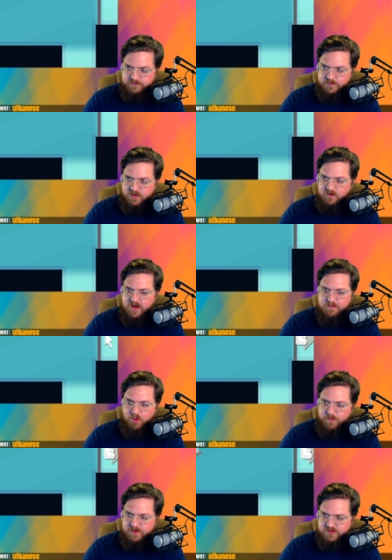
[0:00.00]
Alright,
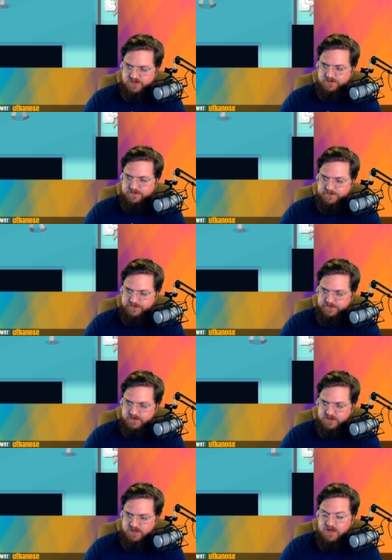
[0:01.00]
more puzzles.
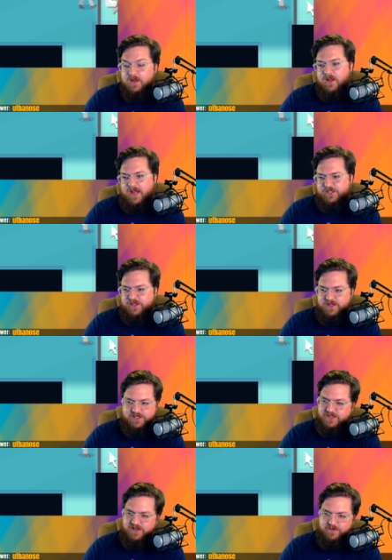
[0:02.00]
Actually, this
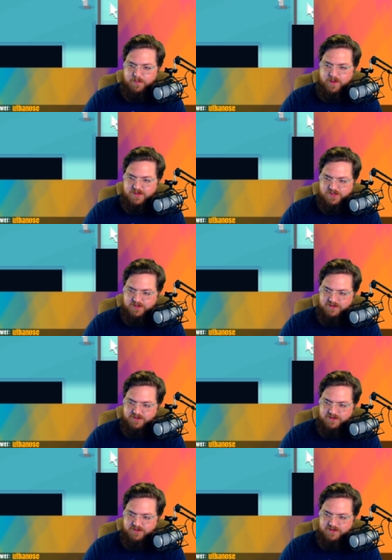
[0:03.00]
isn't even a puzzle.